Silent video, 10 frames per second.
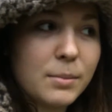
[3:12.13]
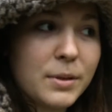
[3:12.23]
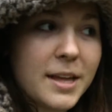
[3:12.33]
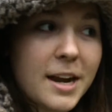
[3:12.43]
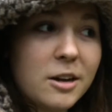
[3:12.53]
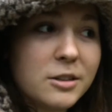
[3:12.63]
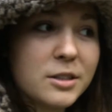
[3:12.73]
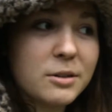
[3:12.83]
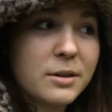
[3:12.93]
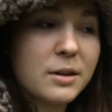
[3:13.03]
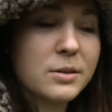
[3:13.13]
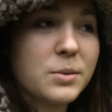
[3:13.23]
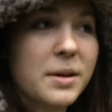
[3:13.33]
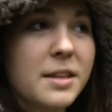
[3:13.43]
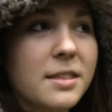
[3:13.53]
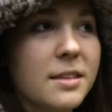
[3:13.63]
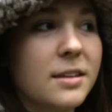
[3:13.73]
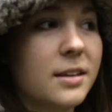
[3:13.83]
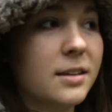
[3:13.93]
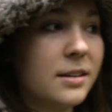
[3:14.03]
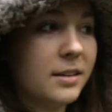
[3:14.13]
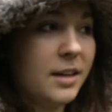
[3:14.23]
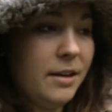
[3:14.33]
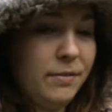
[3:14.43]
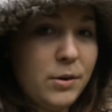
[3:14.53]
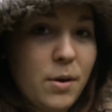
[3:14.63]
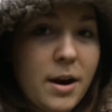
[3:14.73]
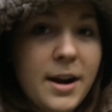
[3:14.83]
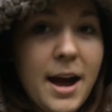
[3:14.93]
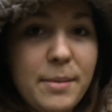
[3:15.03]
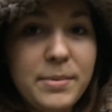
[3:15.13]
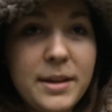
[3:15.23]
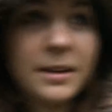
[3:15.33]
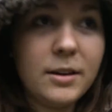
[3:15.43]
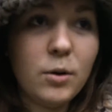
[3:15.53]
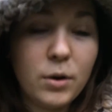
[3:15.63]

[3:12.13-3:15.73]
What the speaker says: But that also goes with, if you are happy